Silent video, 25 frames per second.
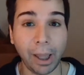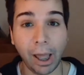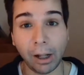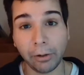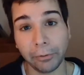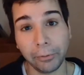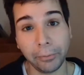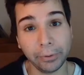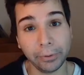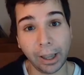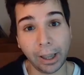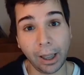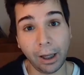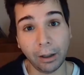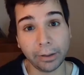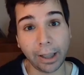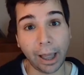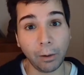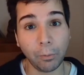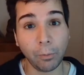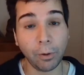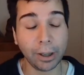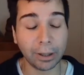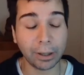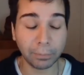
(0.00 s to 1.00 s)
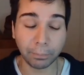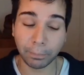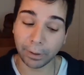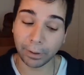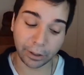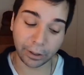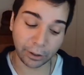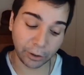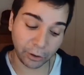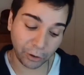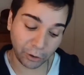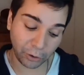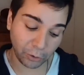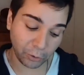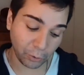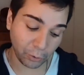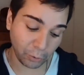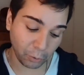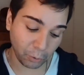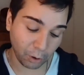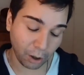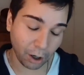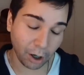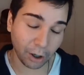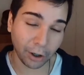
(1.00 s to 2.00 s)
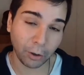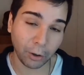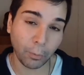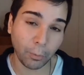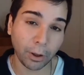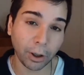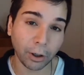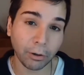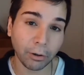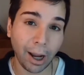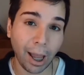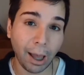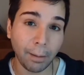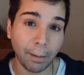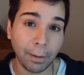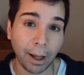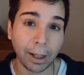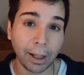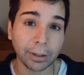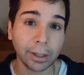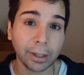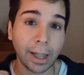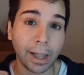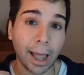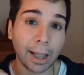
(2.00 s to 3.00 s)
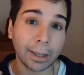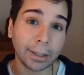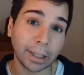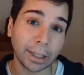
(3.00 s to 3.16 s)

I don't know what the hell that was, but you are going to want to grab onto that.